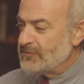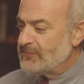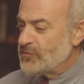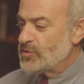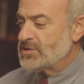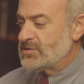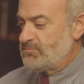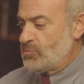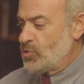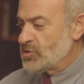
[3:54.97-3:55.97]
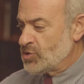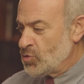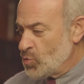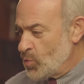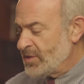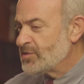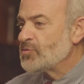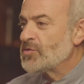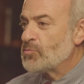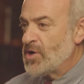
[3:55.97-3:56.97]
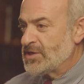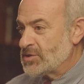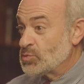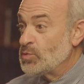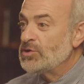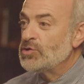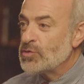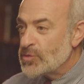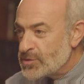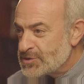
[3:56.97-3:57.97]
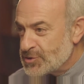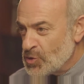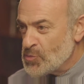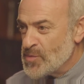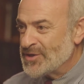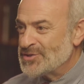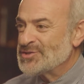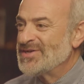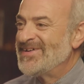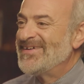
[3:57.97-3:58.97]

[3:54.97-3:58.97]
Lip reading: first person who went through the process. We learned so much